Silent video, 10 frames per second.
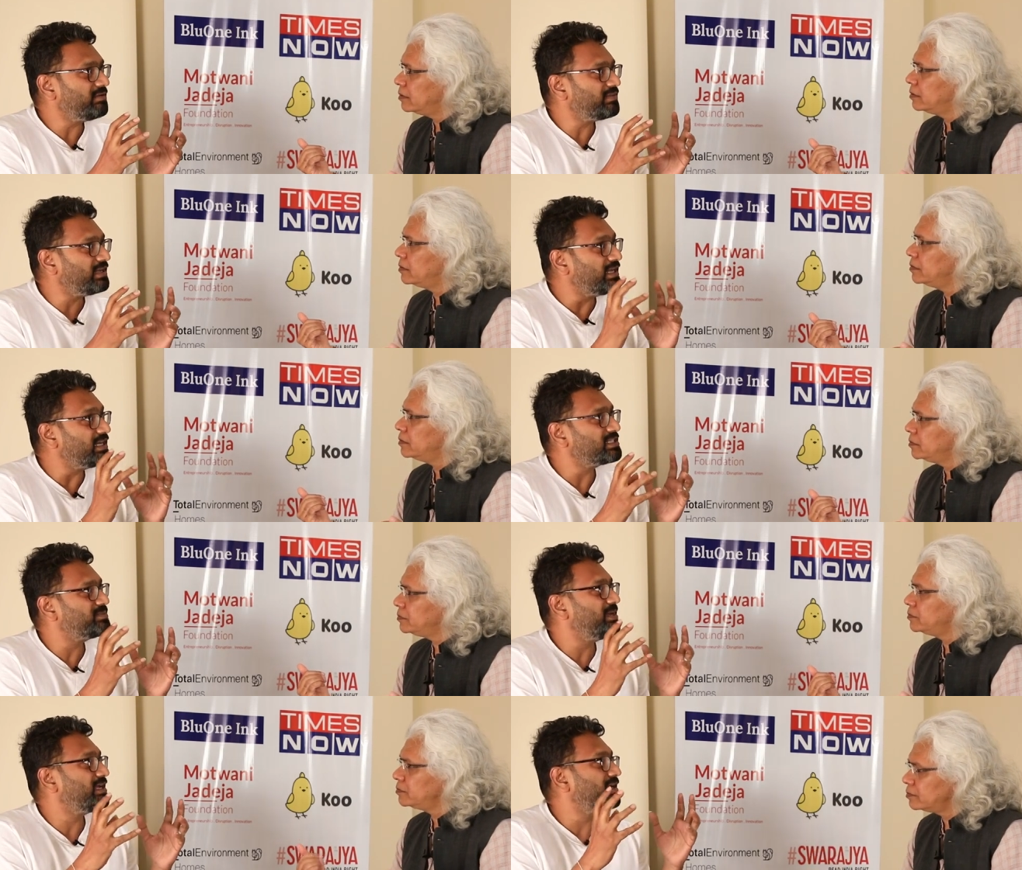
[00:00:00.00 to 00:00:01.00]
Speaker 1: of
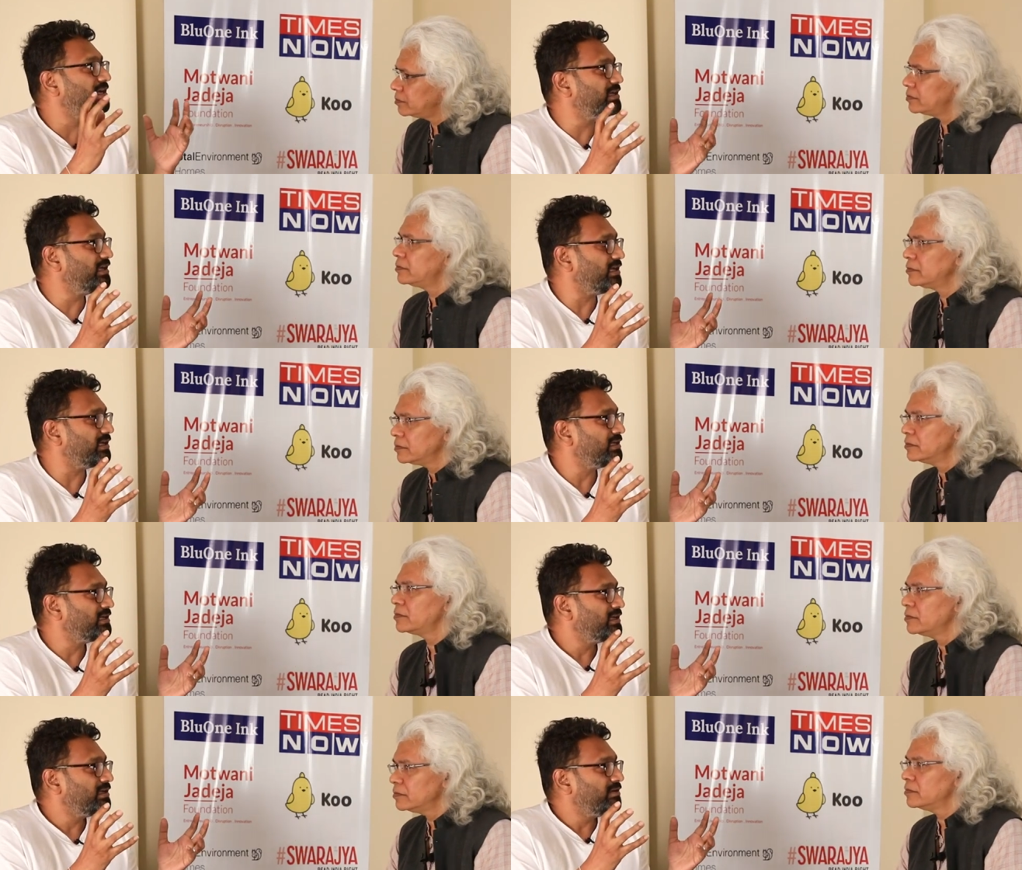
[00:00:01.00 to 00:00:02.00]
English-speaking India,
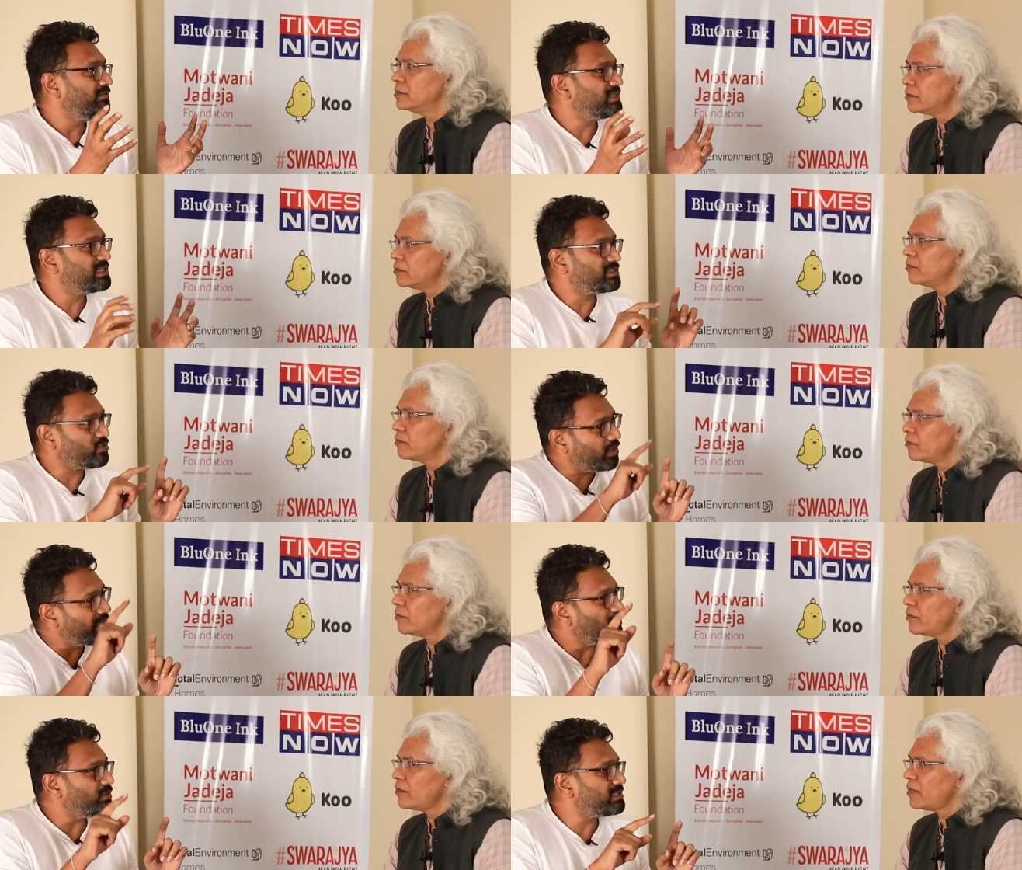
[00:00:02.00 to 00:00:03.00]
which is
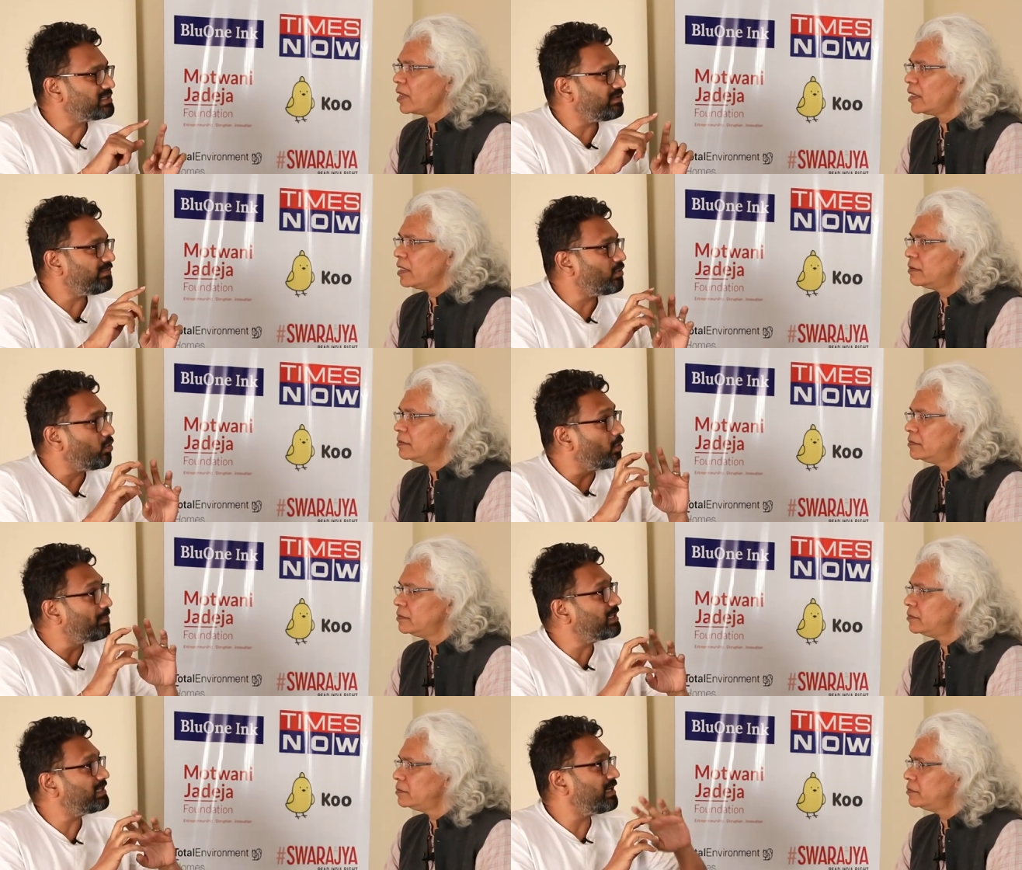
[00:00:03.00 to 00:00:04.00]
talking to itself and
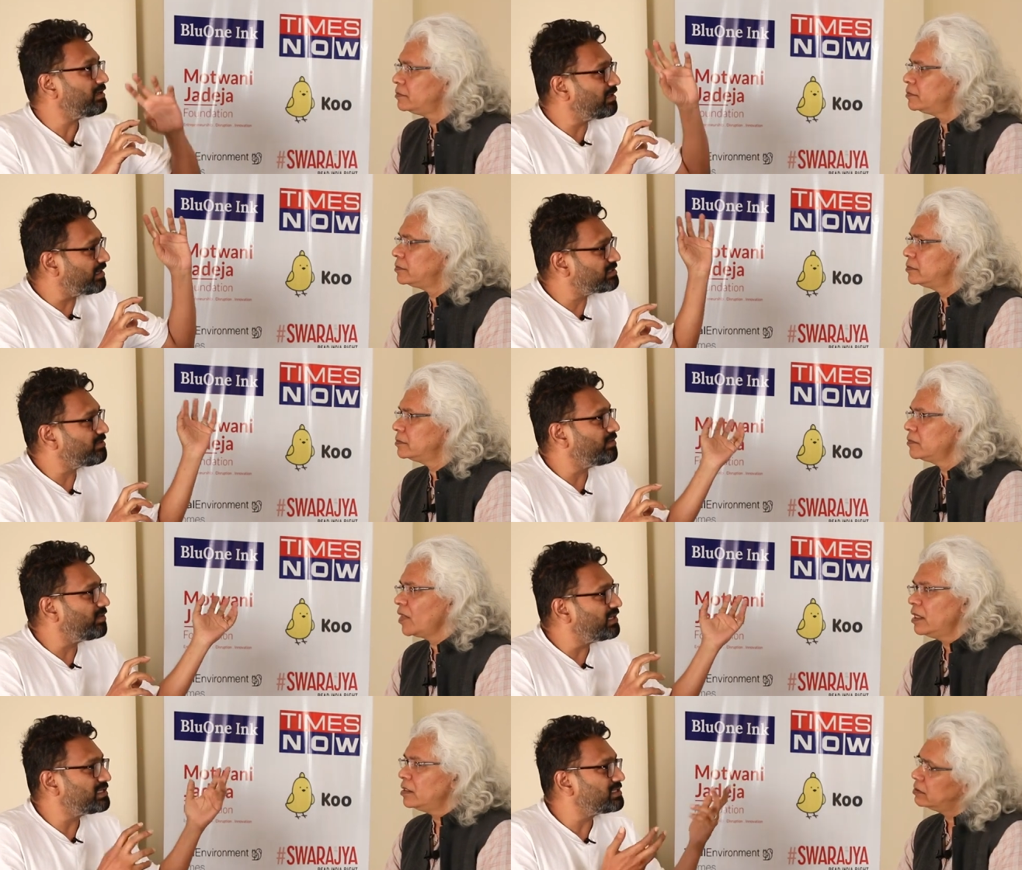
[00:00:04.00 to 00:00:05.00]
hoping that the rest of the
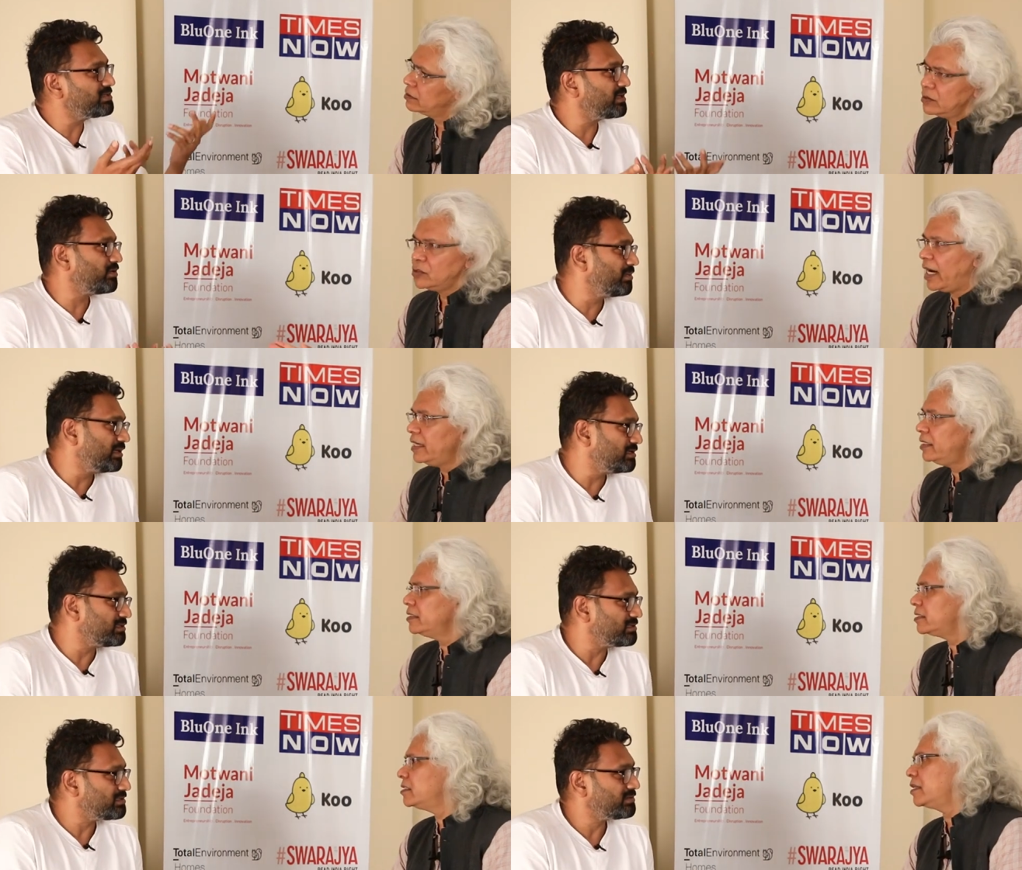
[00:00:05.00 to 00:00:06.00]
world listens. But so I
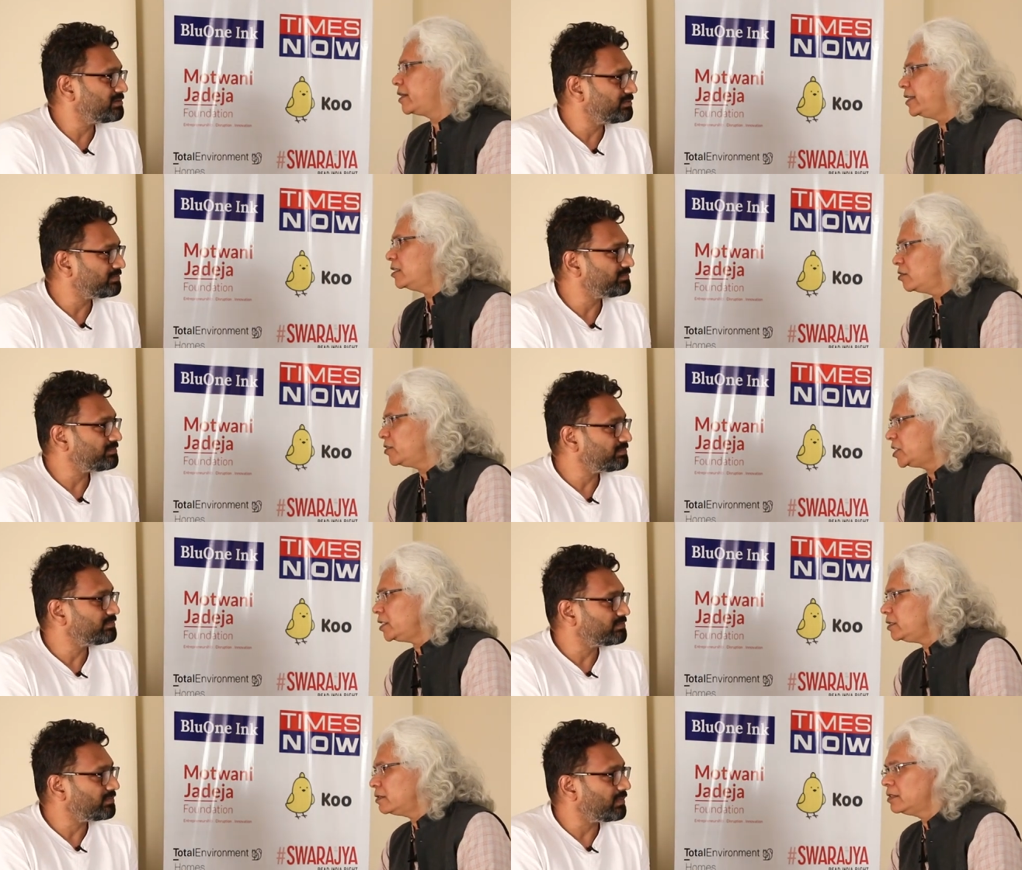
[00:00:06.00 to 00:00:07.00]
think
Speaker 2: this is a great
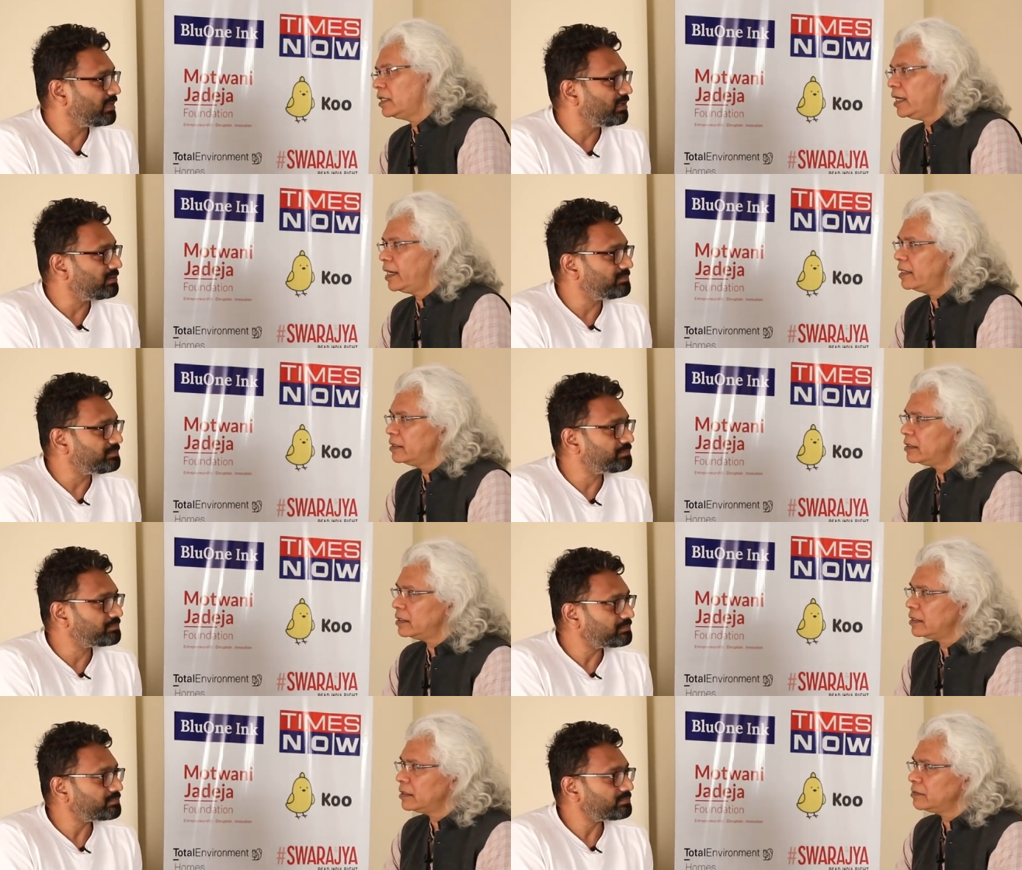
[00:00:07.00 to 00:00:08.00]
innovation, yeah. and
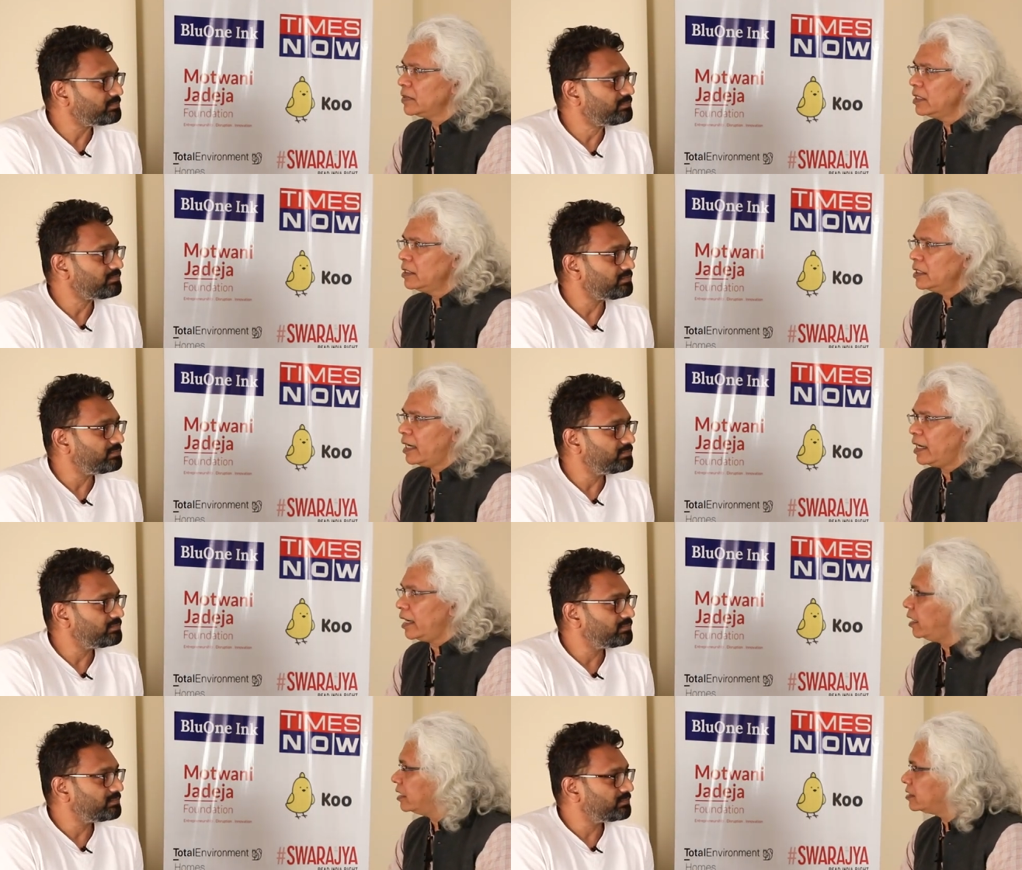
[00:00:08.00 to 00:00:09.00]
uh, I, I,